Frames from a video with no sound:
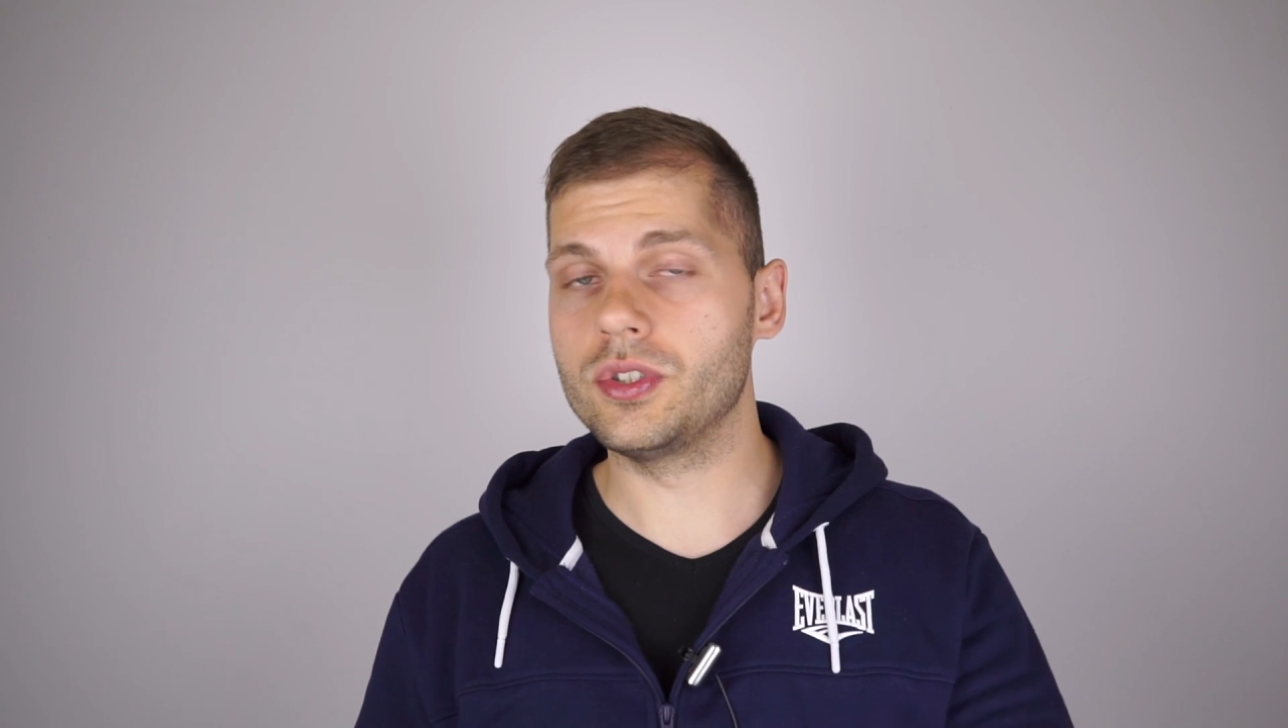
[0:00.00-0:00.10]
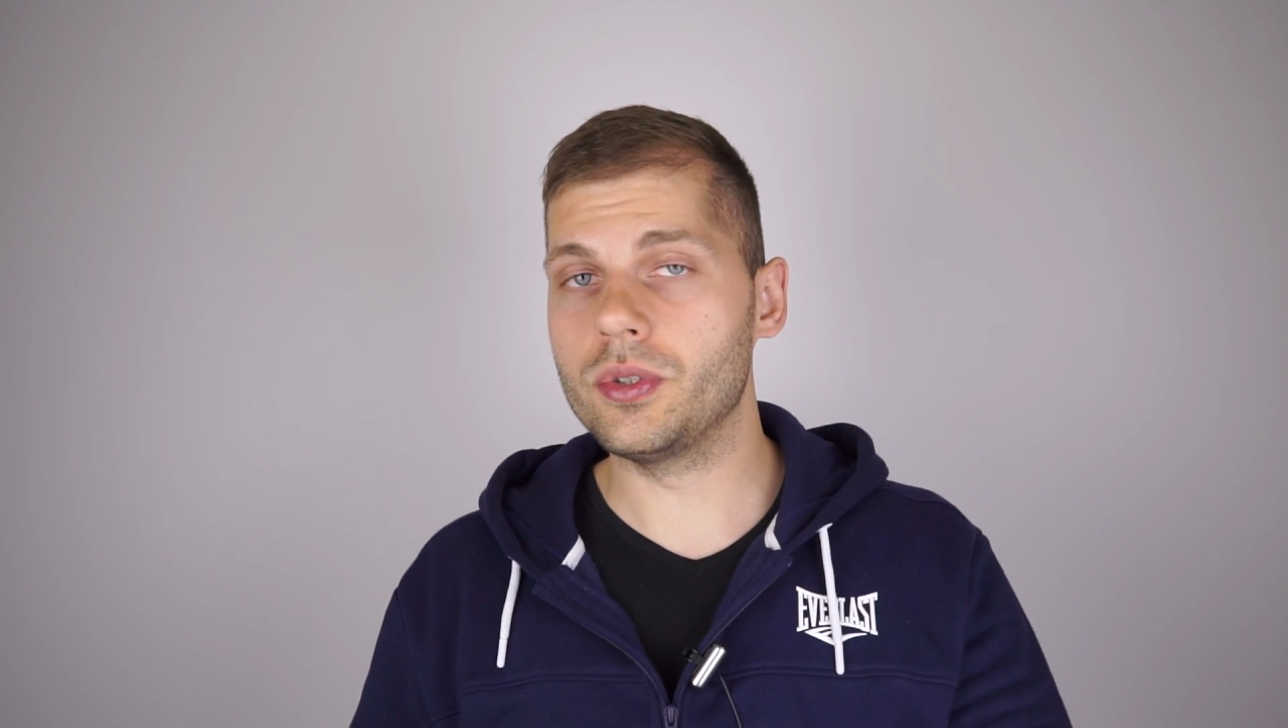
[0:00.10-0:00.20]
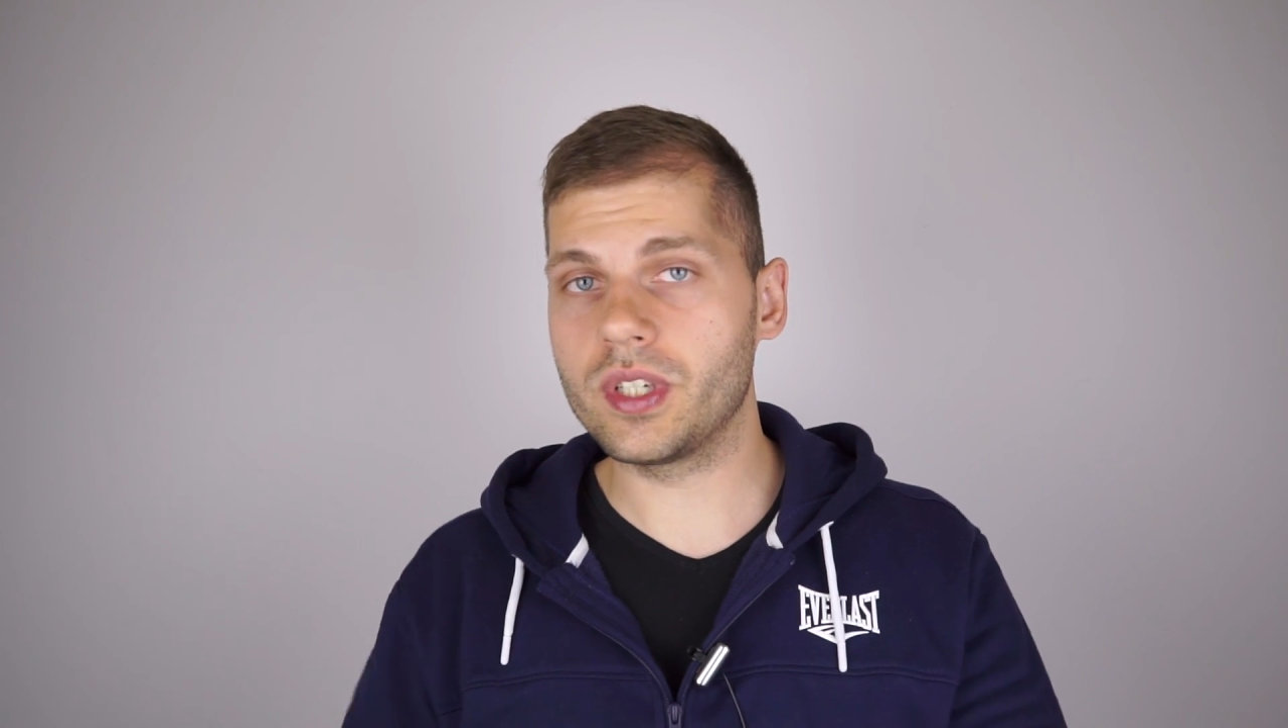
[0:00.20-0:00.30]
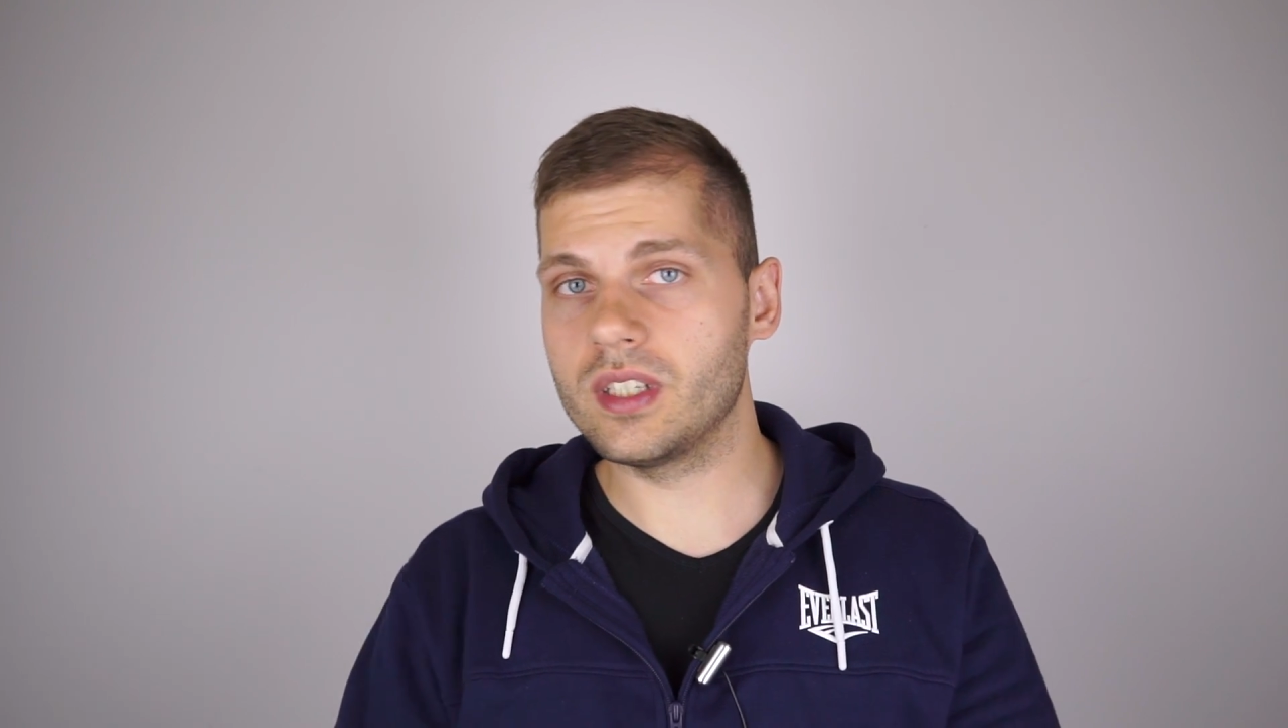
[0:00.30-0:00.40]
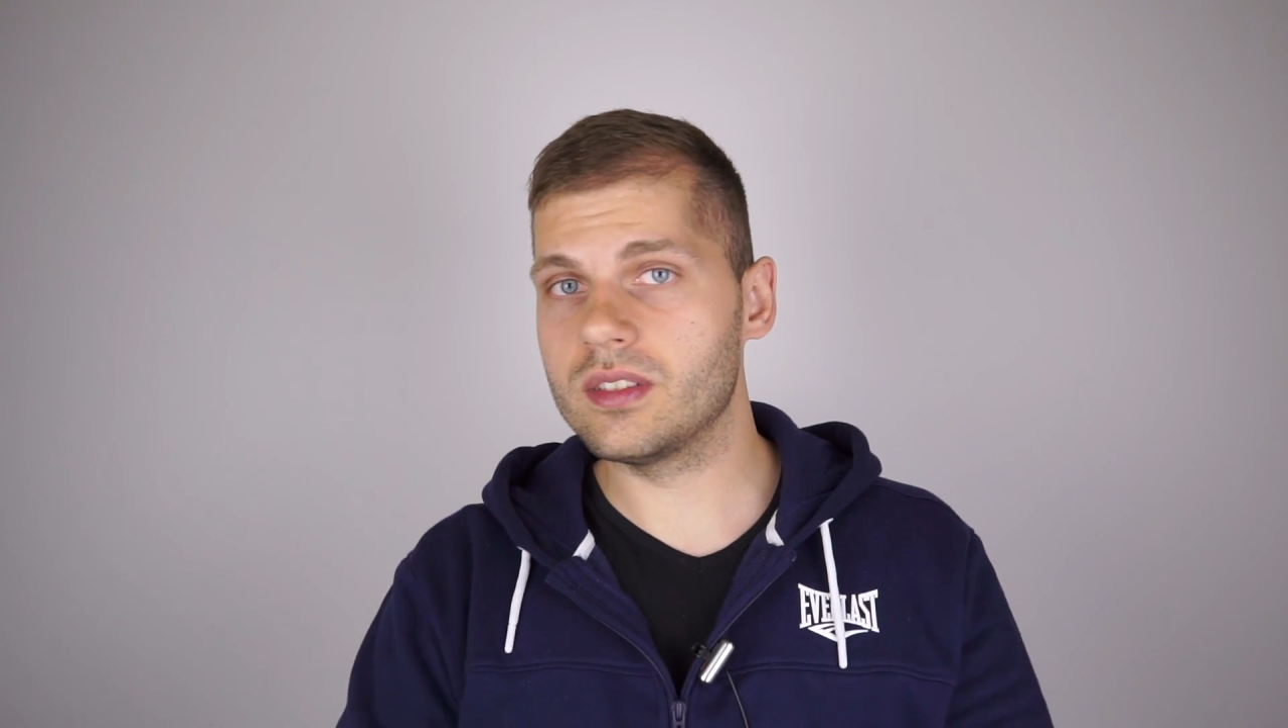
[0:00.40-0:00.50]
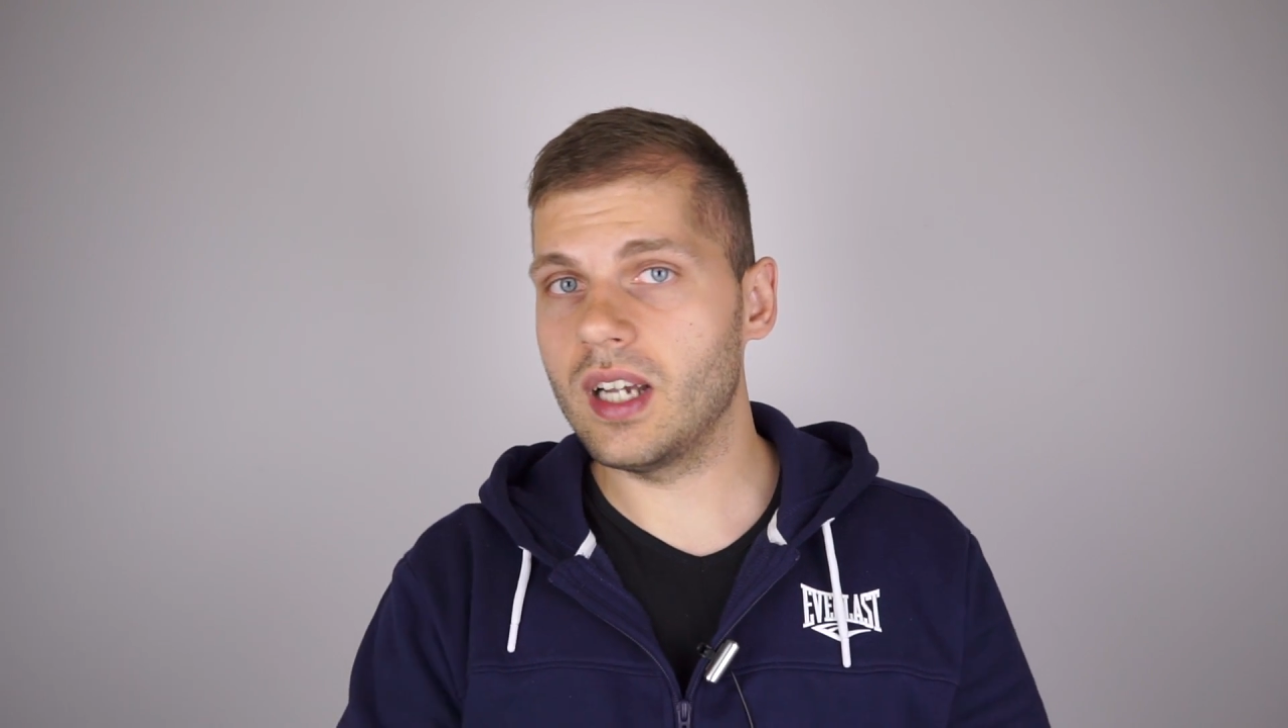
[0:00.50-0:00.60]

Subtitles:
you can